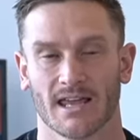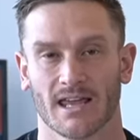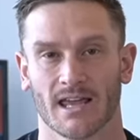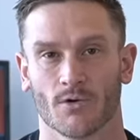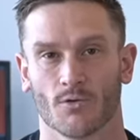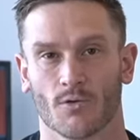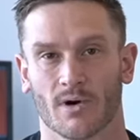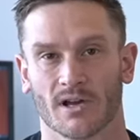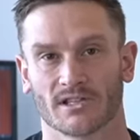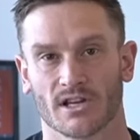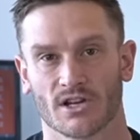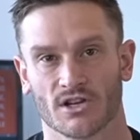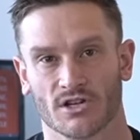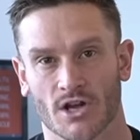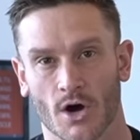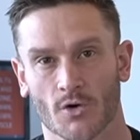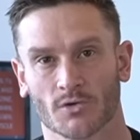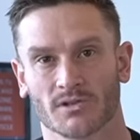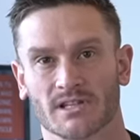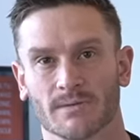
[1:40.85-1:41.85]
it was
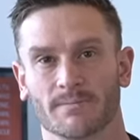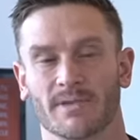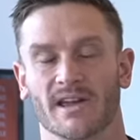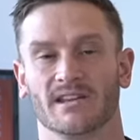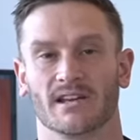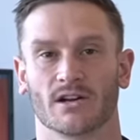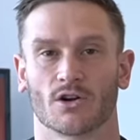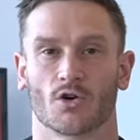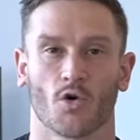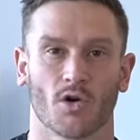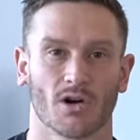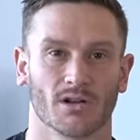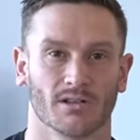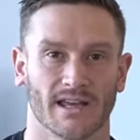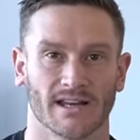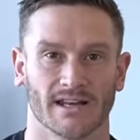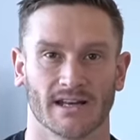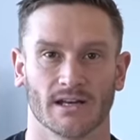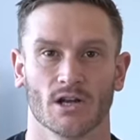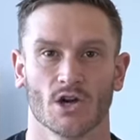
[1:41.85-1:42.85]
dose dependent
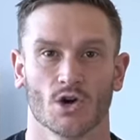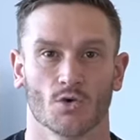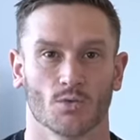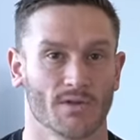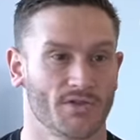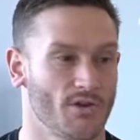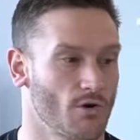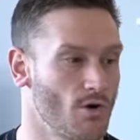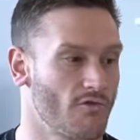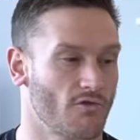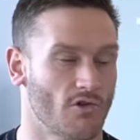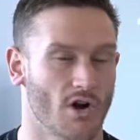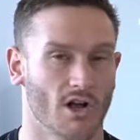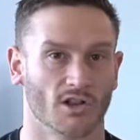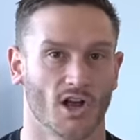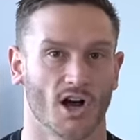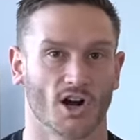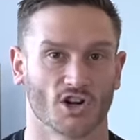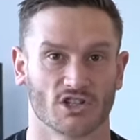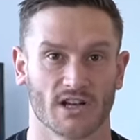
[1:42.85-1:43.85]
correlated with their
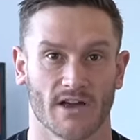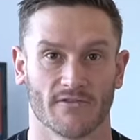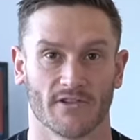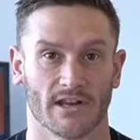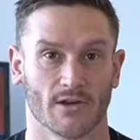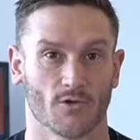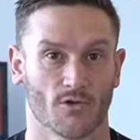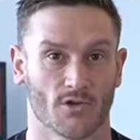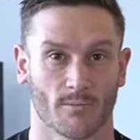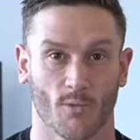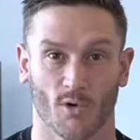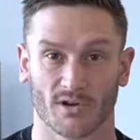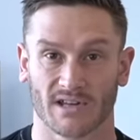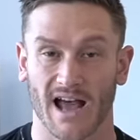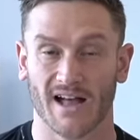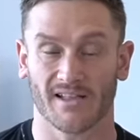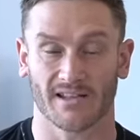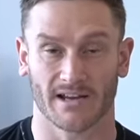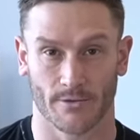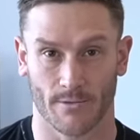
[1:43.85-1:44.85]
overall longevity or their
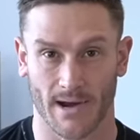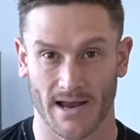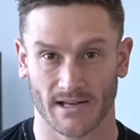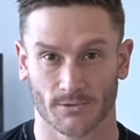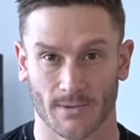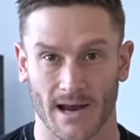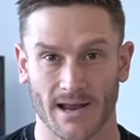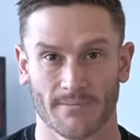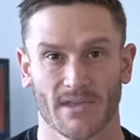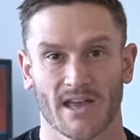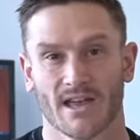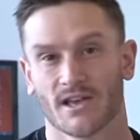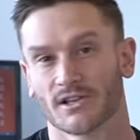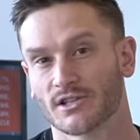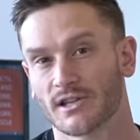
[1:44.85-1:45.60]
mortality rates, right?